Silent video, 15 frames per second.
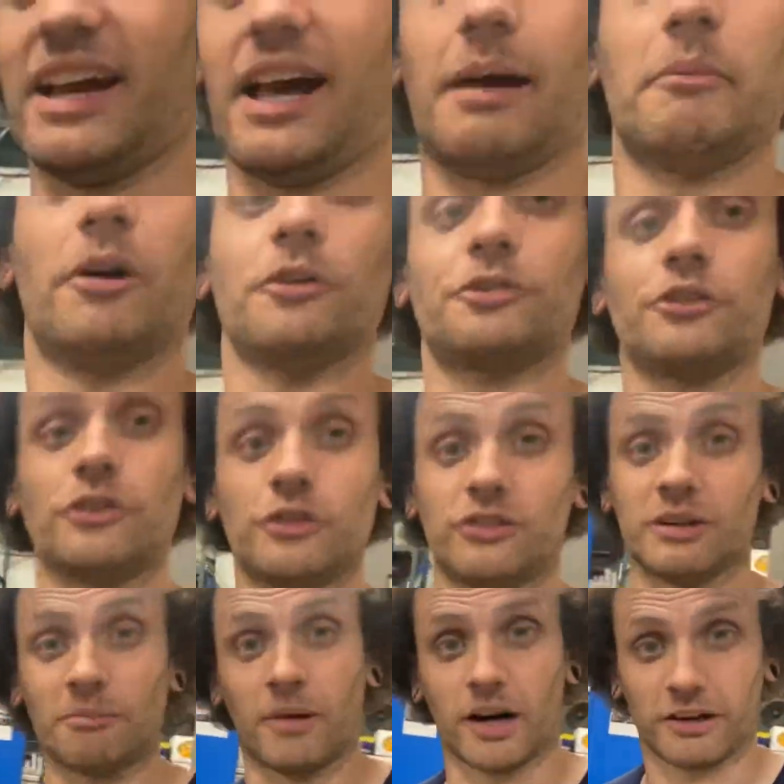I'm also using
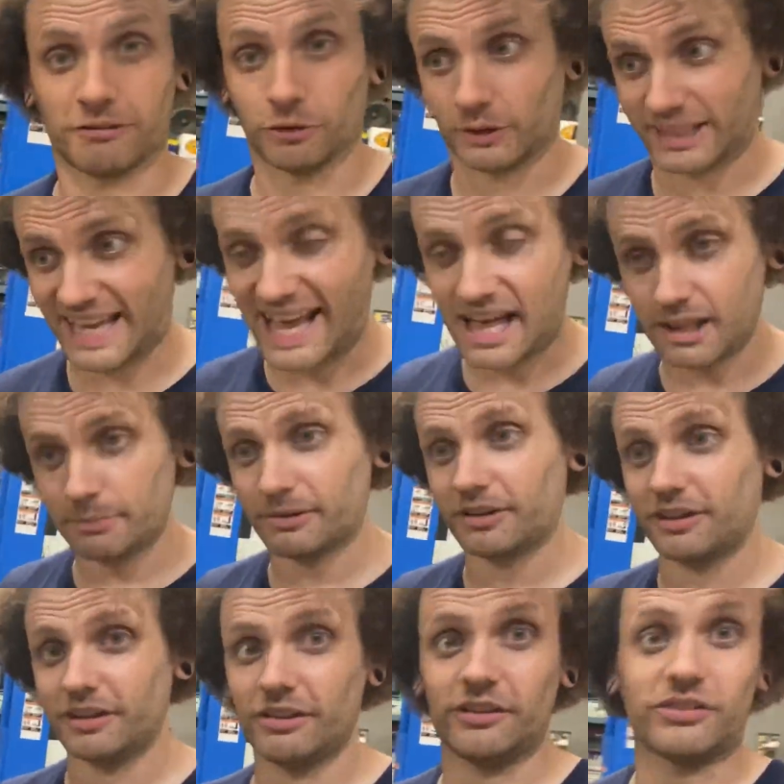Mark IV
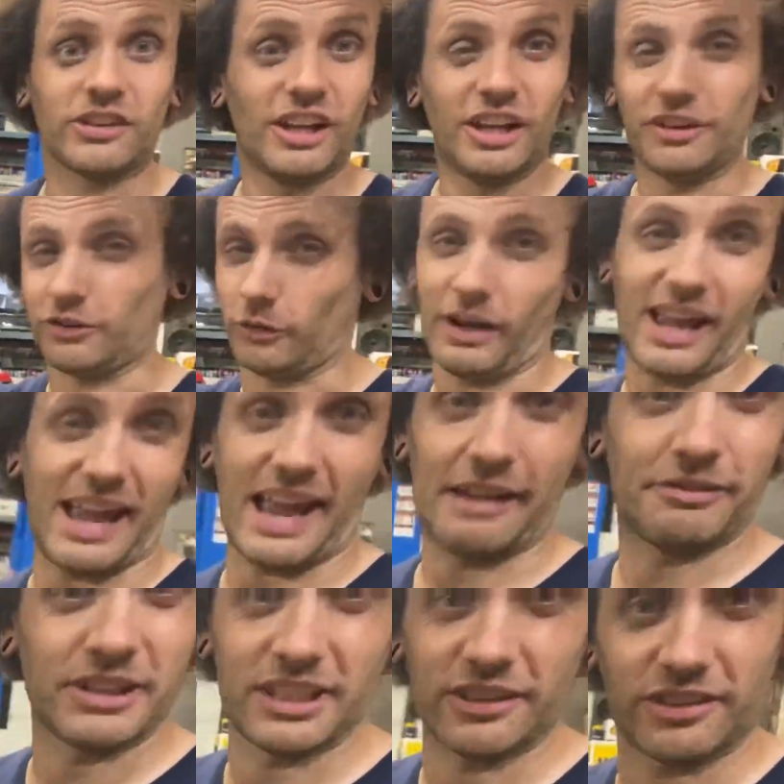calipers, so
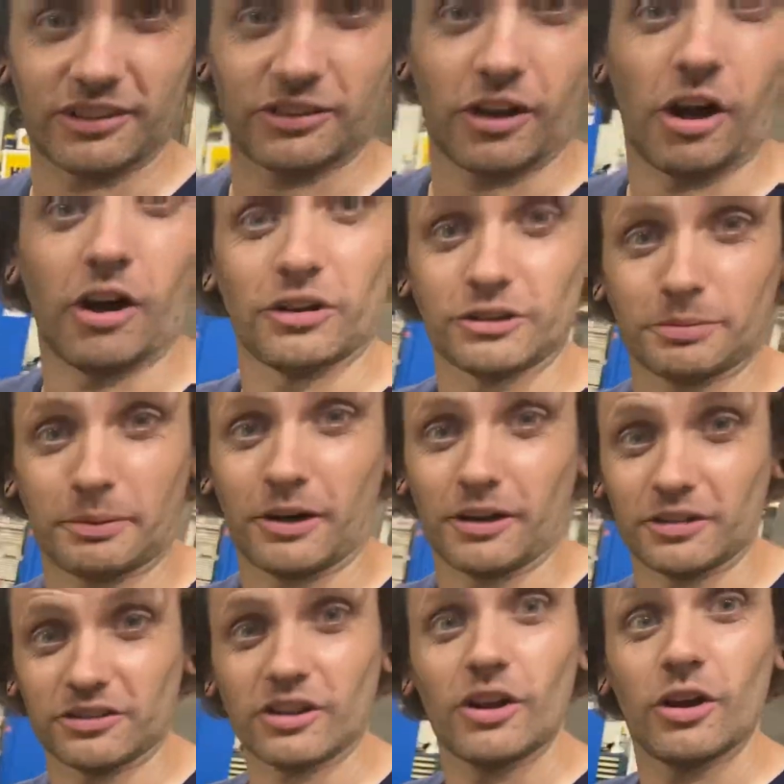everything's just a
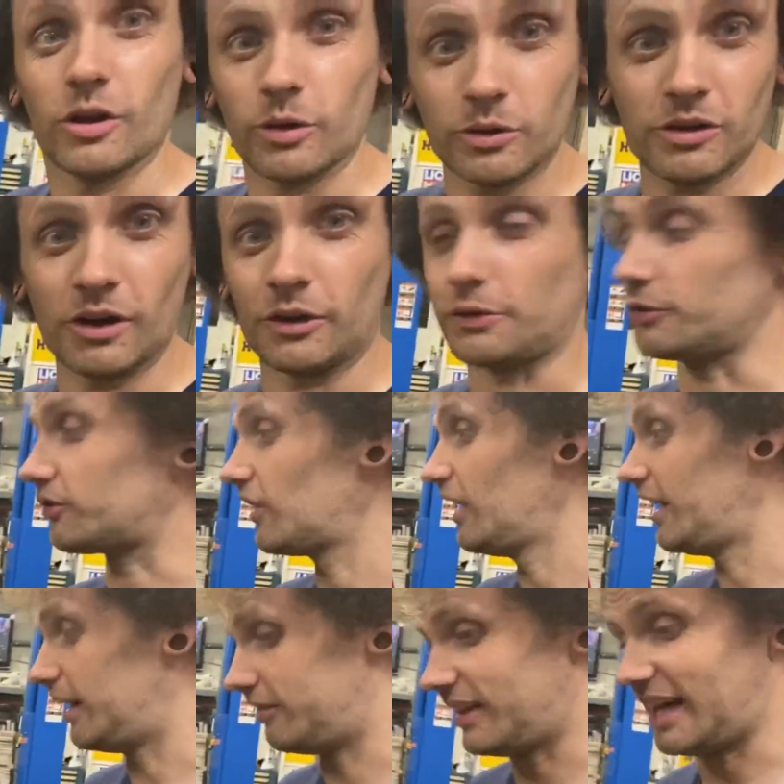hodgepodge. Who knows
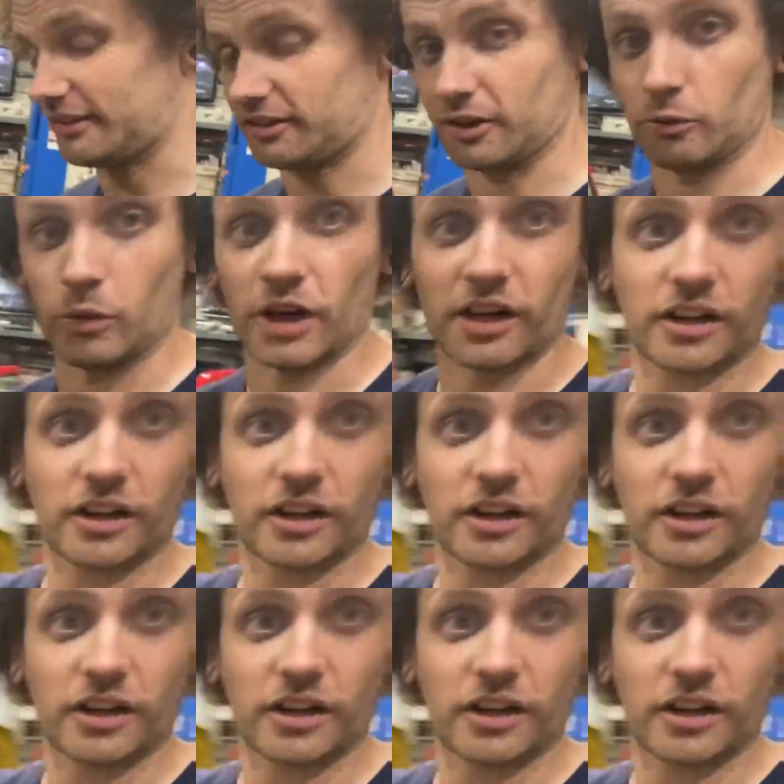if that's gonna work.